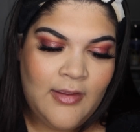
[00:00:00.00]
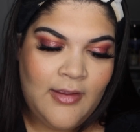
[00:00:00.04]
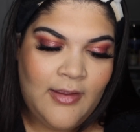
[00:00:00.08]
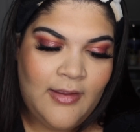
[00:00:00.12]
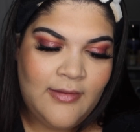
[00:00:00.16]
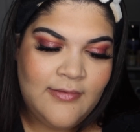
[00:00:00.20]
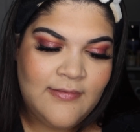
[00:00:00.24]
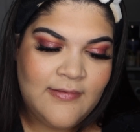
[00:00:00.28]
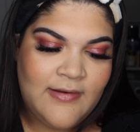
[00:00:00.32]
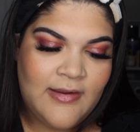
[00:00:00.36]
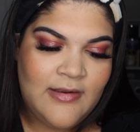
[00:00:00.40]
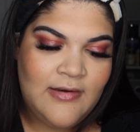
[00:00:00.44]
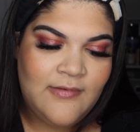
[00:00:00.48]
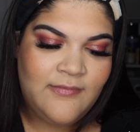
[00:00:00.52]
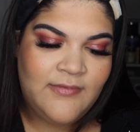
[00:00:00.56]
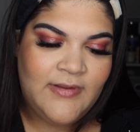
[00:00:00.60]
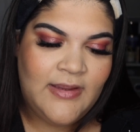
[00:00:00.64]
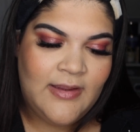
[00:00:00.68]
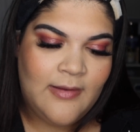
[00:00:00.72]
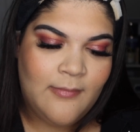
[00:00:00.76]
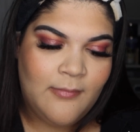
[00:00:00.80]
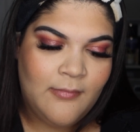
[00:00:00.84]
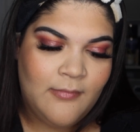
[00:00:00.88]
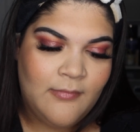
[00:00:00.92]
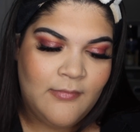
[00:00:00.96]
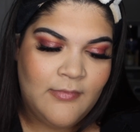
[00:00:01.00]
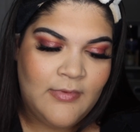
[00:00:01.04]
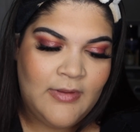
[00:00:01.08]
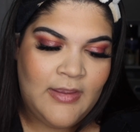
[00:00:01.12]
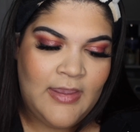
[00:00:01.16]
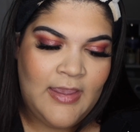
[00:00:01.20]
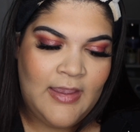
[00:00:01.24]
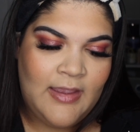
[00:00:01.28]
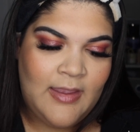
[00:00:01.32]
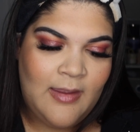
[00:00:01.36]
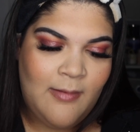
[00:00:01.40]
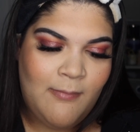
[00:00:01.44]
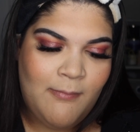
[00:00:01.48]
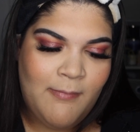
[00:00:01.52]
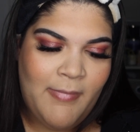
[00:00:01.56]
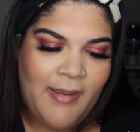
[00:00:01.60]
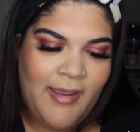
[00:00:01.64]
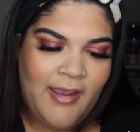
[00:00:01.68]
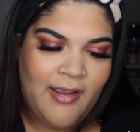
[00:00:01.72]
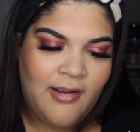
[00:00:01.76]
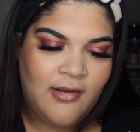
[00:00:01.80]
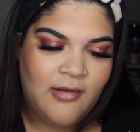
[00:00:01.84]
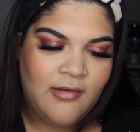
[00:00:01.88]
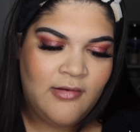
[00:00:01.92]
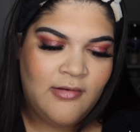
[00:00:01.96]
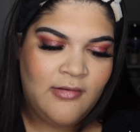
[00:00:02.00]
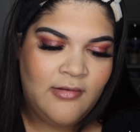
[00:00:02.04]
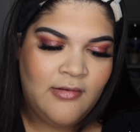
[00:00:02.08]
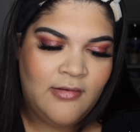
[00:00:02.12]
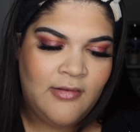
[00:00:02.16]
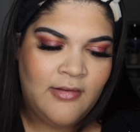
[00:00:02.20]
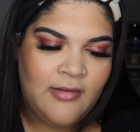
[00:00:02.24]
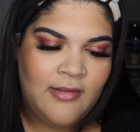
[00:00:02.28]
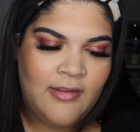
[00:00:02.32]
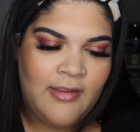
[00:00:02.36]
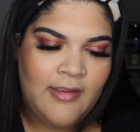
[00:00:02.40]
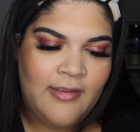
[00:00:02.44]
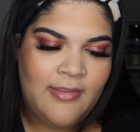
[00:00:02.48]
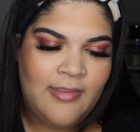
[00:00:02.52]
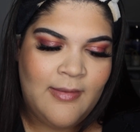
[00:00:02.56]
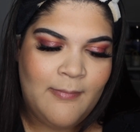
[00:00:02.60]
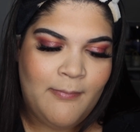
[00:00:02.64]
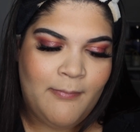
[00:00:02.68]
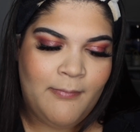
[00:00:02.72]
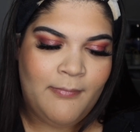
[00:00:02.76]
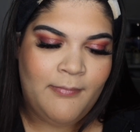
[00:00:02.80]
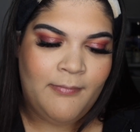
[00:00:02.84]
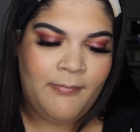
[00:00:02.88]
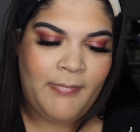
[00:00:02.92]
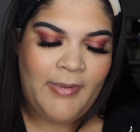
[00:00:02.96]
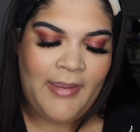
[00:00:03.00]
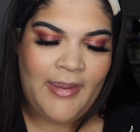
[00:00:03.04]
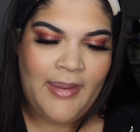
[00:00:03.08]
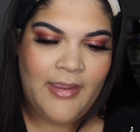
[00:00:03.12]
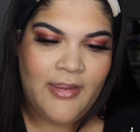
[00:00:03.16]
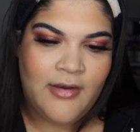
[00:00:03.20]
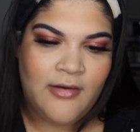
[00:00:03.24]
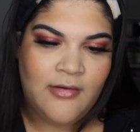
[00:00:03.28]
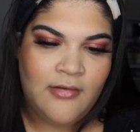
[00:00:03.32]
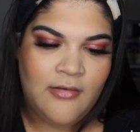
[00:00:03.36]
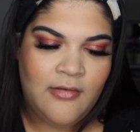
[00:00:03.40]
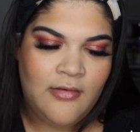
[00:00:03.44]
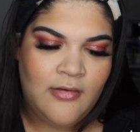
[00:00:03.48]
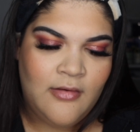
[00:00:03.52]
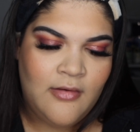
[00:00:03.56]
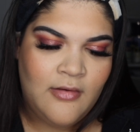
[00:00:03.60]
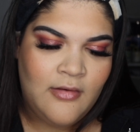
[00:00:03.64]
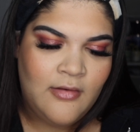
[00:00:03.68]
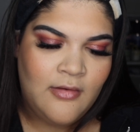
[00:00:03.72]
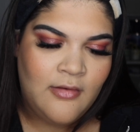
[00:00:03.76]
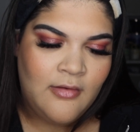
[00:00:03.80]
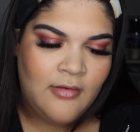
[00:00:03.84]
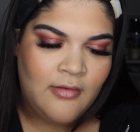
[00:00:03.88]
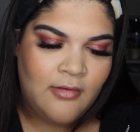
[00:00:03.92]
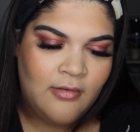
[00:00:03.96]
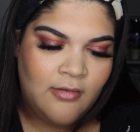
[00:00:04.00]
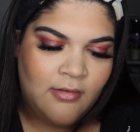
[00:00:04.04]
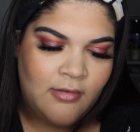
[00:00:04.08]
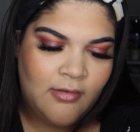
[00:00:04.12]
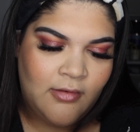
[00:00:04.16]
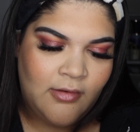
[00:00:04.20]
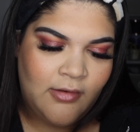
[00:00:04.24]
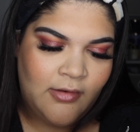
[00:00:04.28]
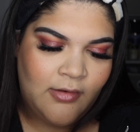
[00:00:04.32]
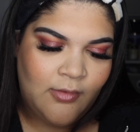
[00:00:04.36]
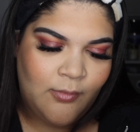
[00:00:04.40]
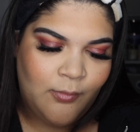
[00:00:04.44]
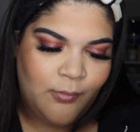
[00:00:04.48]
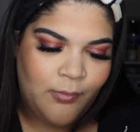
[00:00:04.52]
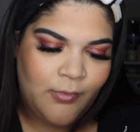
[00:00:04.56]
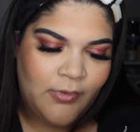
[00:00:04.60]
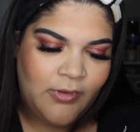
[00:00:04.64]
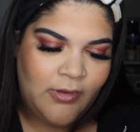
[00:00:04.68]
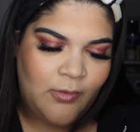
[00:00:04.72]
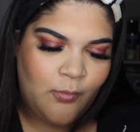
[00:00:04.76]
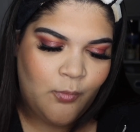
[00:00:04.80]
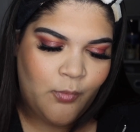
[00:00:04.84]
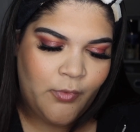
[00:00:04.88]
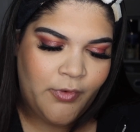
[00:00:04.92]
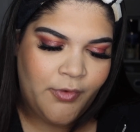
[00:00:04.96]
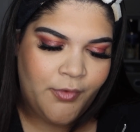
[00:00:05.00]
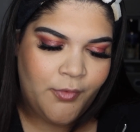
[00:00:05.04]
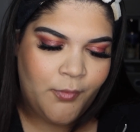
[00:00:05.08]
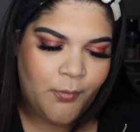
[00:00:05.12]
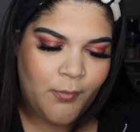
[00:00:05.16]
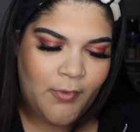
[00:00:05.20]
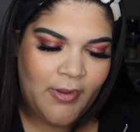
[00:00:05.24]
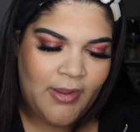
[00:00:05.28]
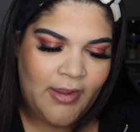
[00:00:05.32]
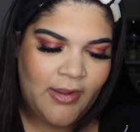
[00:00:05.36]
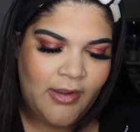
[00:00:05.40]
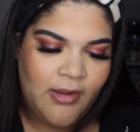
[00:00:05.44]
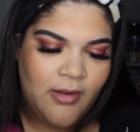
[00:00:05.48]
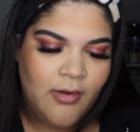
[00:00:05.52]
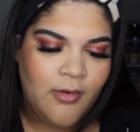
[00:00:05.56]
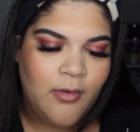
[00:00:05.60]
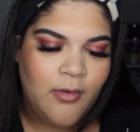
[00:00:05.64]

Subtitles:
It's kind of like kicking back in the pan in a really weird way.